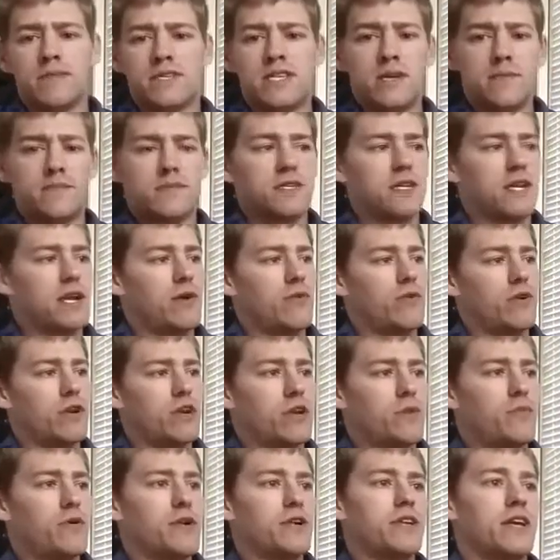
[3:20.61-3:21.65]
tips that I
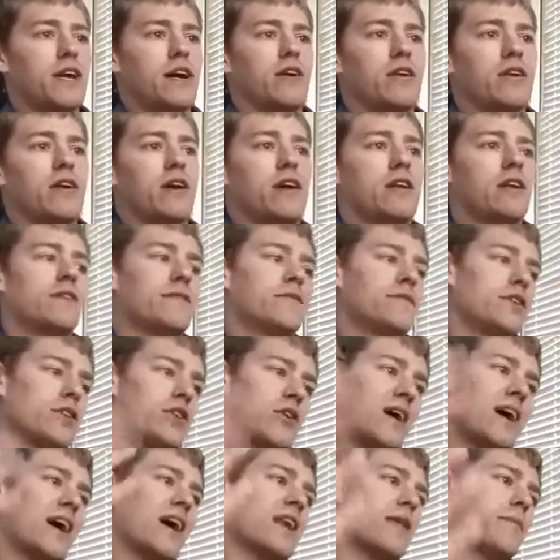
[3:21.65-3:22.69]
wanted to put down on, you
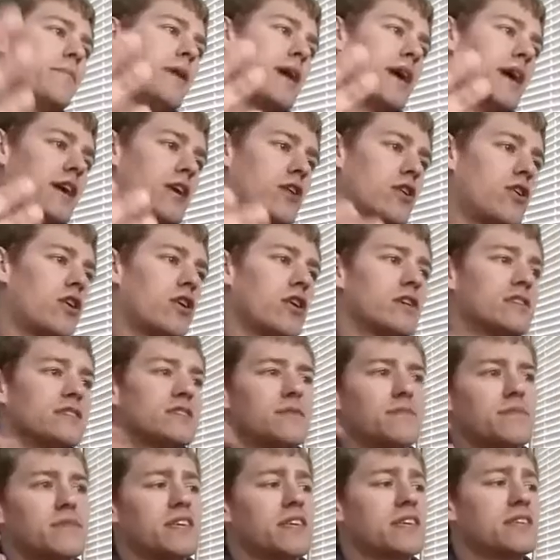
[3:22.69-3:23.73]
know, how to buy a car and
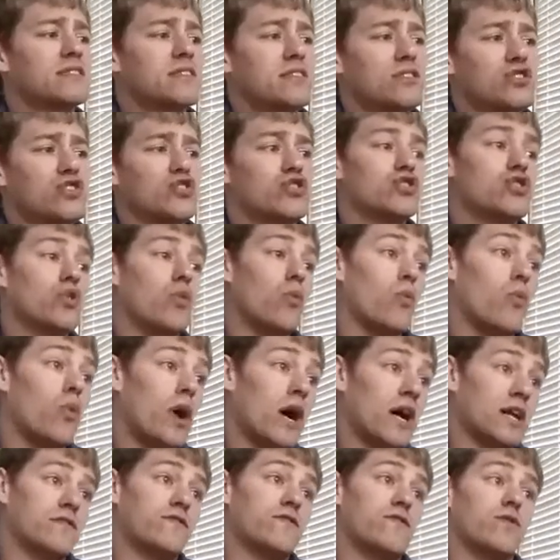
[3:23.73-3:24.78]
some things that you should
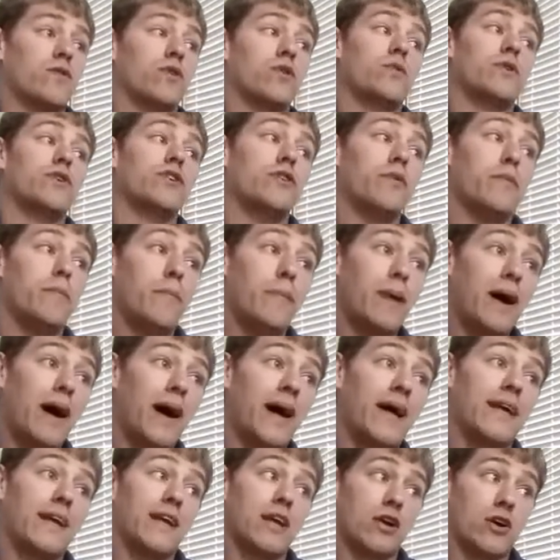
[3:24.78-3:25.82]
watch for when you're
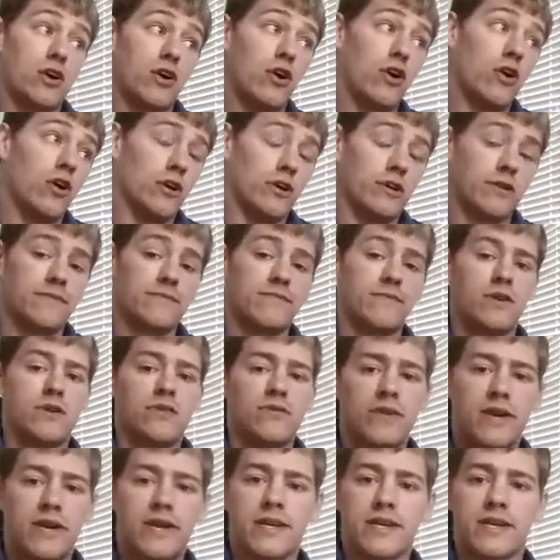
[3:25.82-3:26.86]
buying a car,
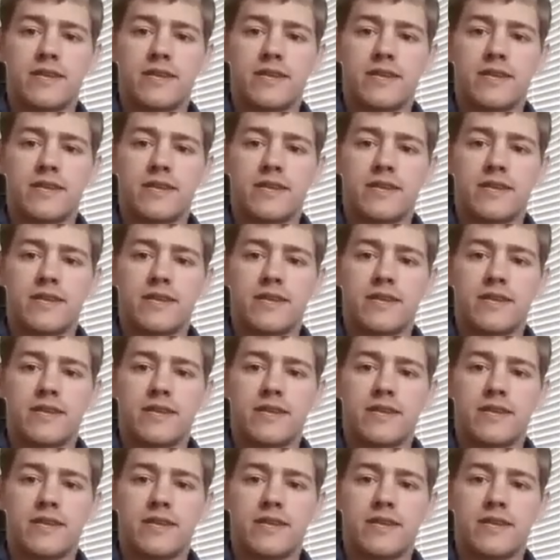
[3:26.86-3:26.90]
right?